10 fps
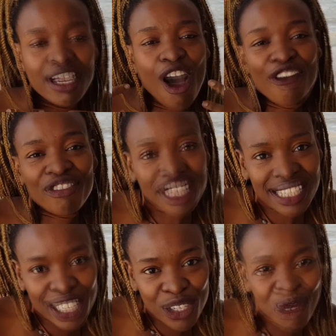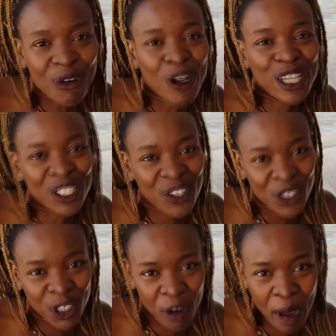obviously you fall into
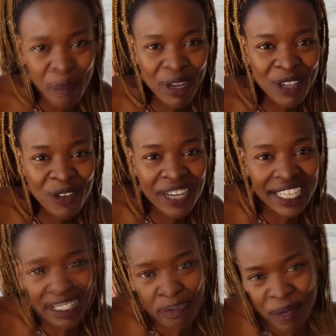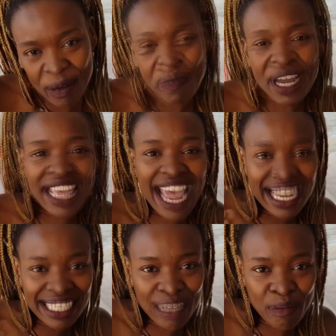the trap and you get bit by the
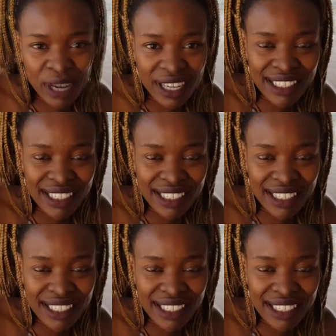acting bug.